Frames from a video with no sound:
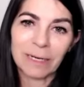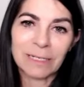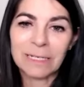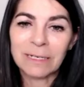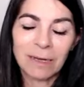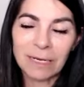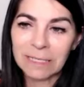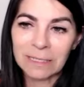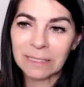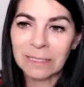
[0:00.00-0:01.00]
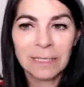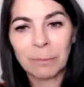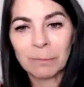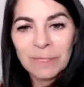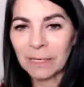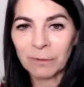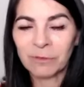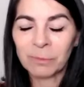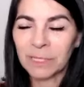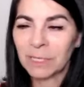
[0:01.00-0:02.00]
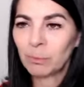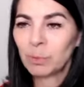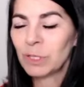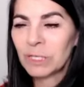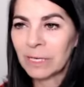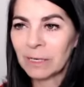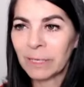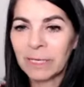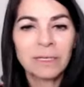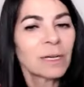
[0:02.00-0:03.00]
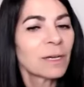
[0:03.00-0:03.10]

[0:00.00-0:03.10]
I denied it and numbed out from it, and I pushed it out of my head.